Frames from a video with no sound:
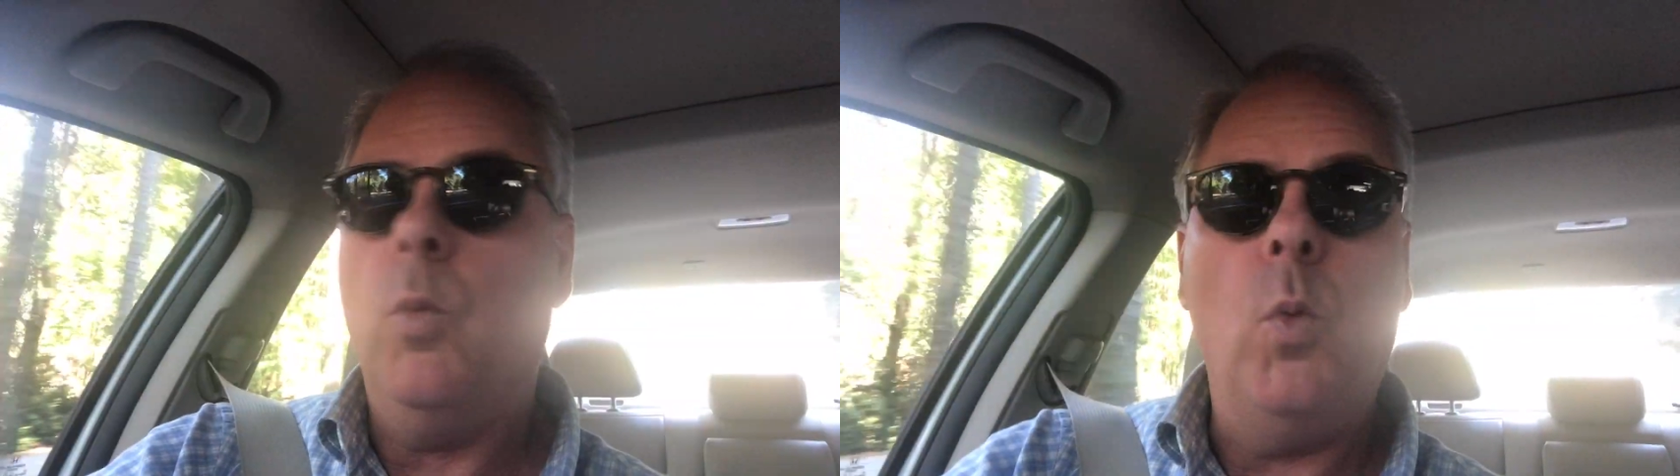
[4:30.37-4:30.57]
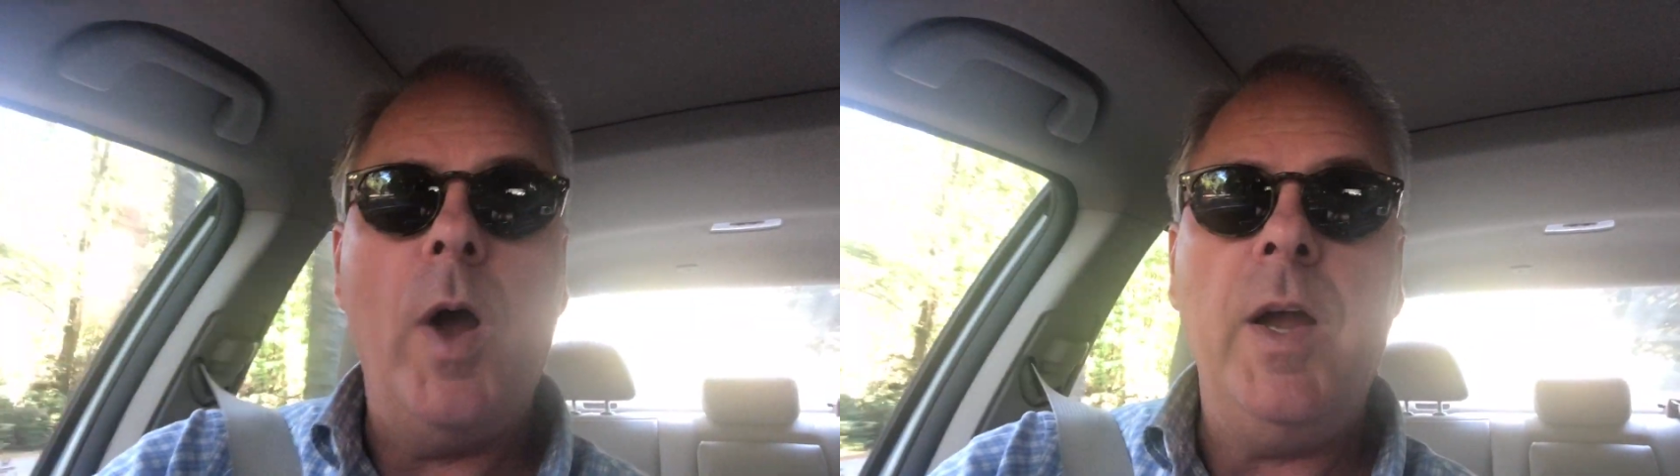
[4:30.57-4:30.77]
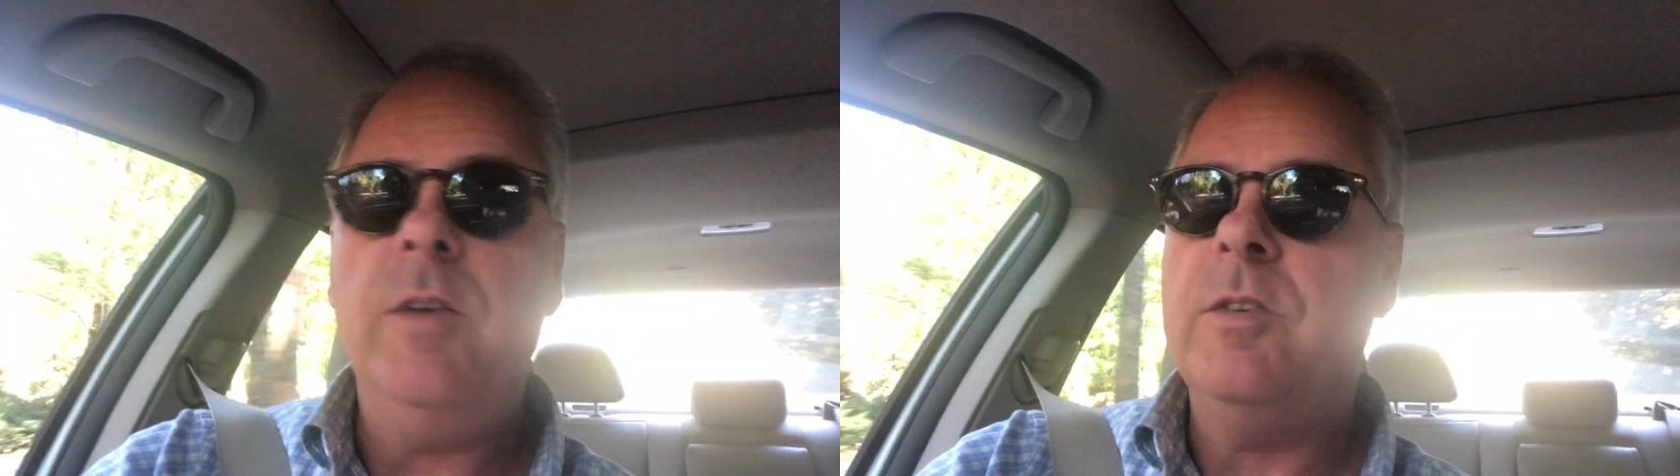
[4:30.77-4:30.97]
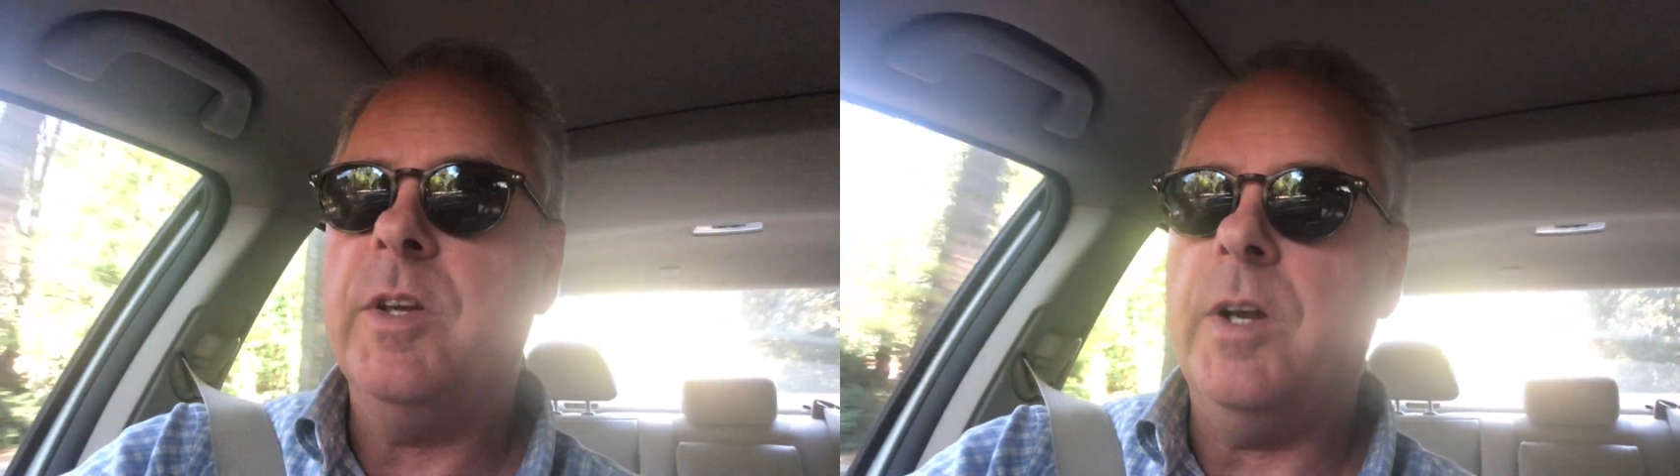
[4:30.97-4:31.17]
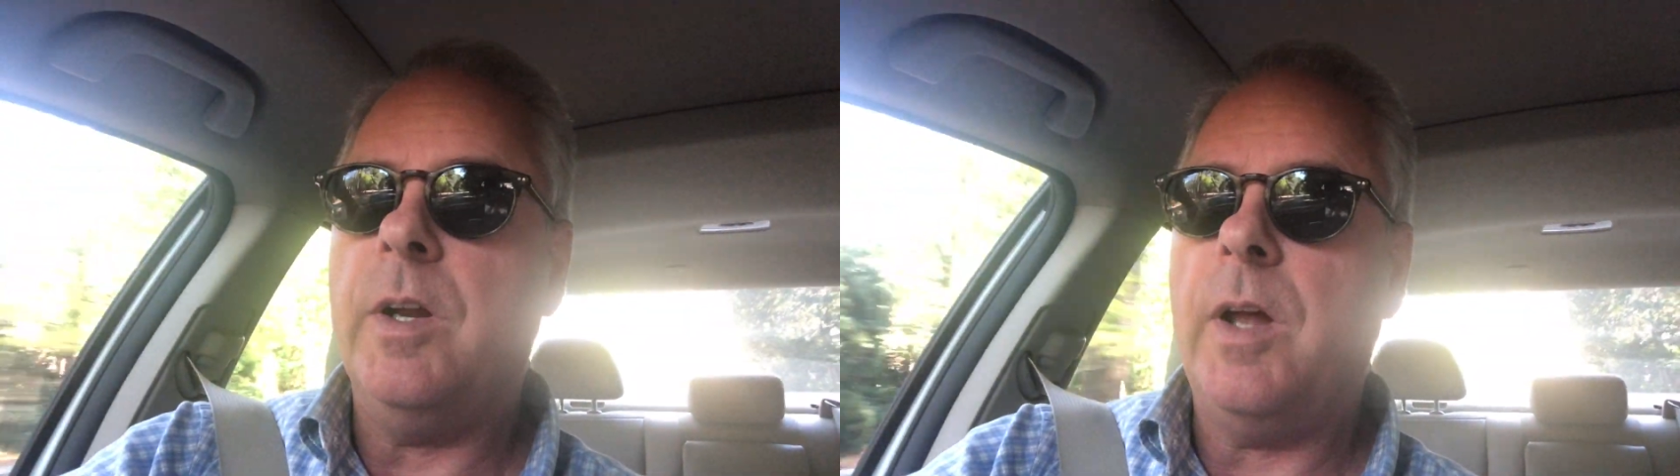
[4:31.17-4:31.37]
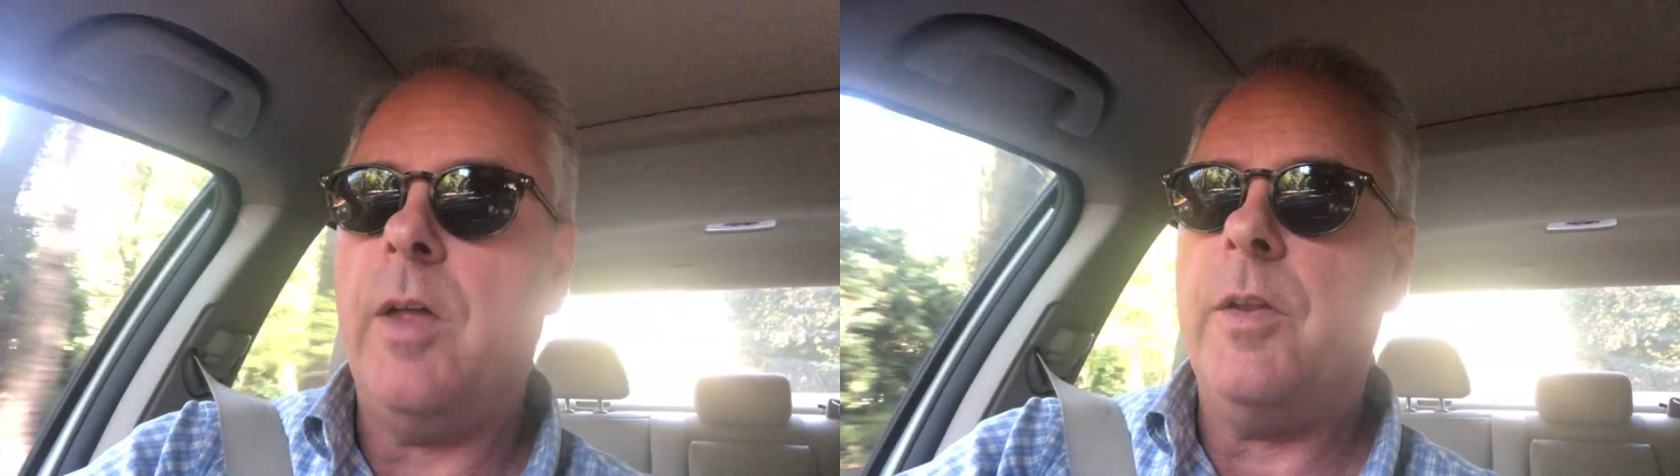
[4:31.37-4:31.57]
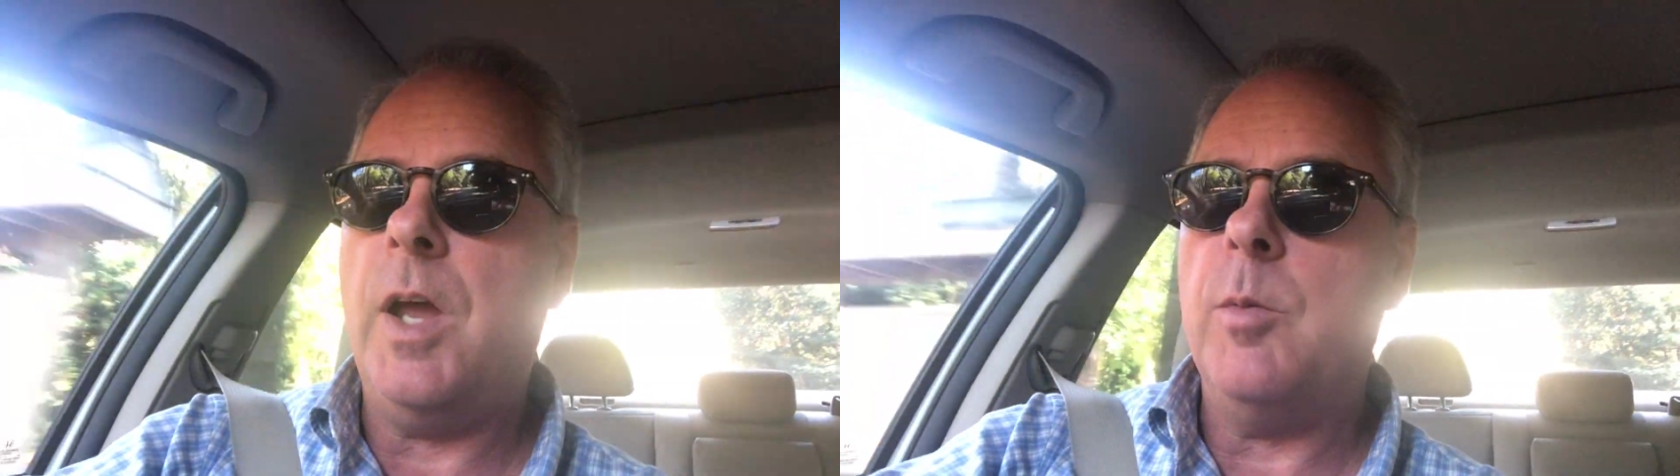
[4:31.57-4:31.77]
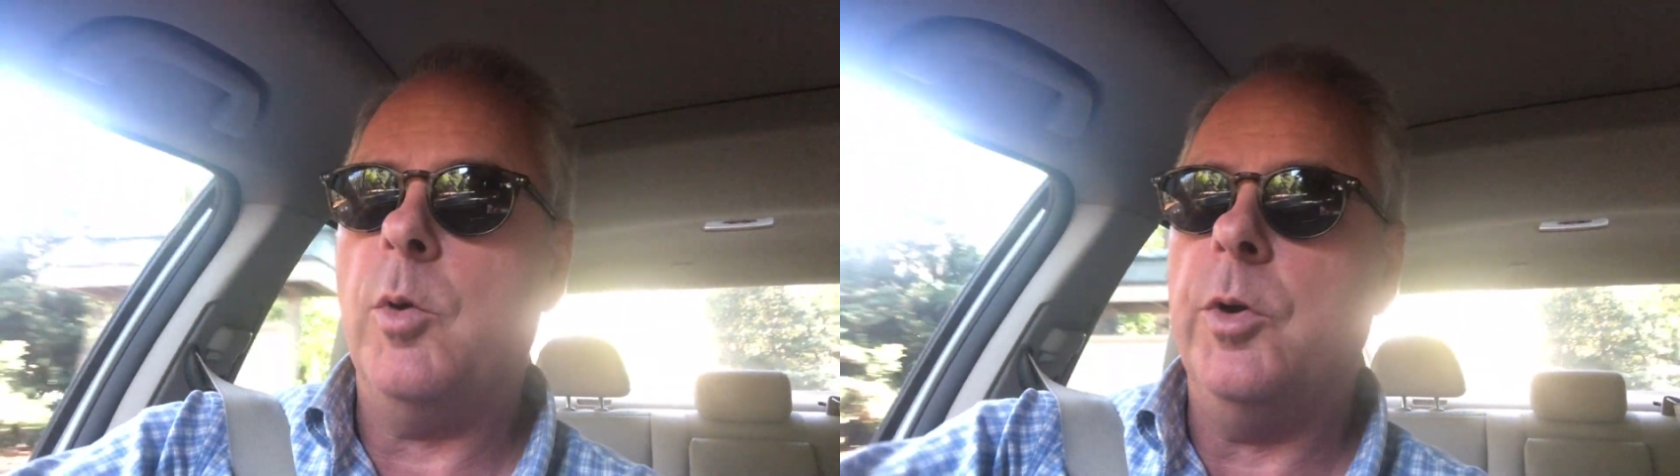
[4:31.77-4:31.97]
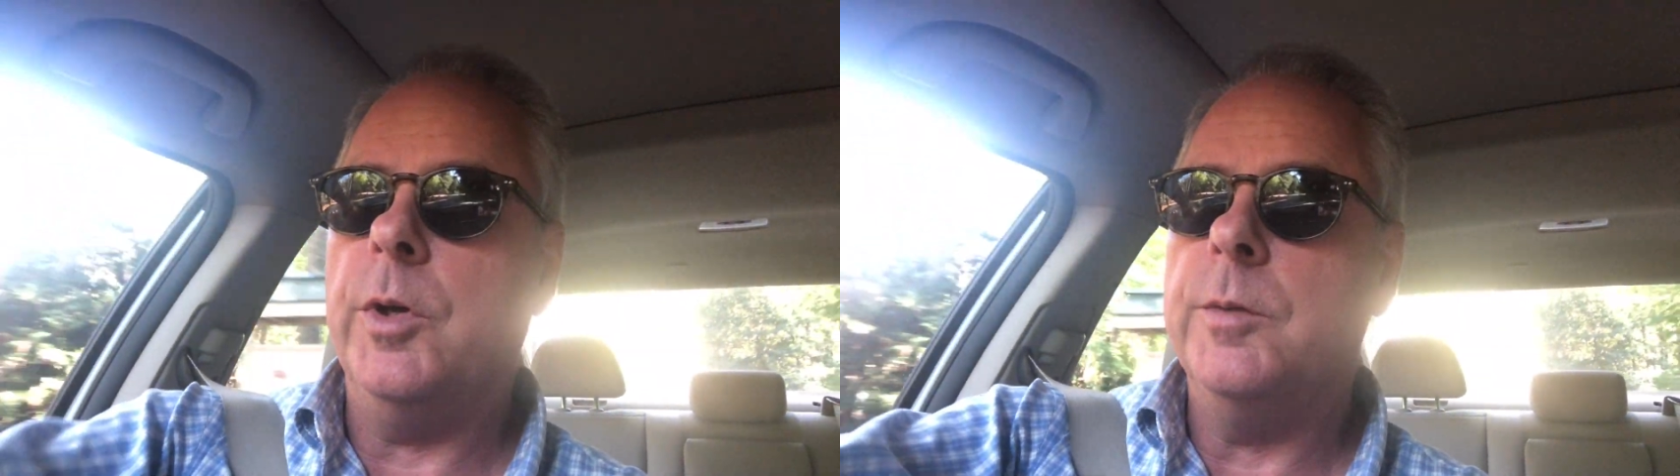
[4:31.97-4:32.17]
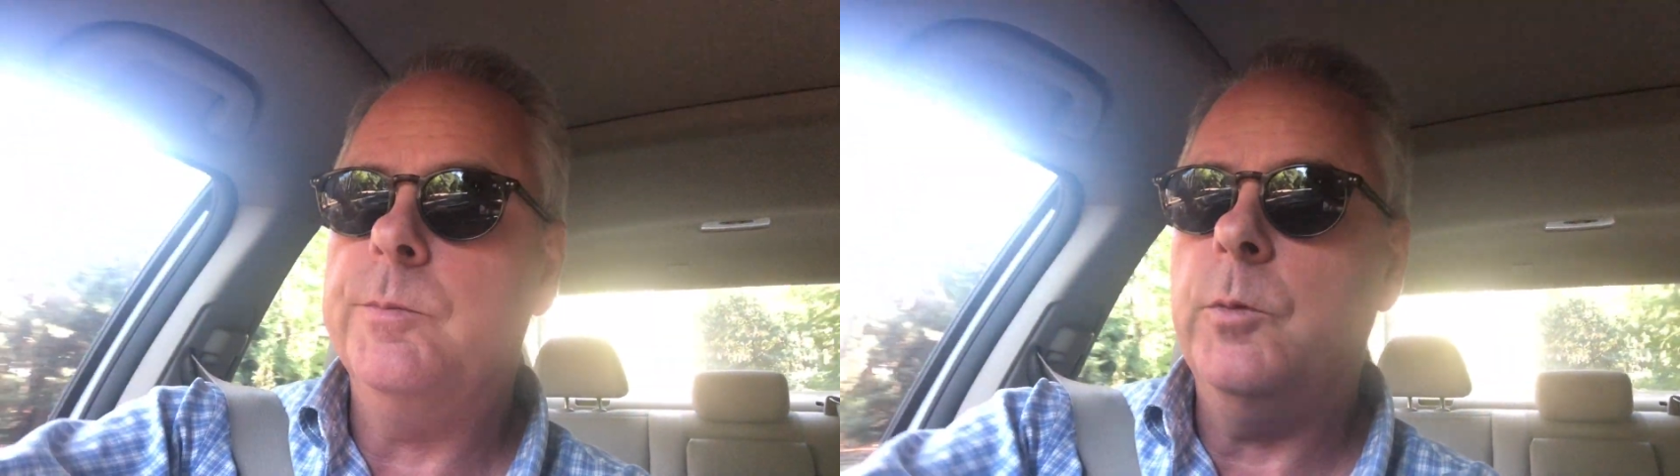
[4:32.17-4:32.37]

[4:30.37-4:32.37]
ways to get in and out of the neighborhood.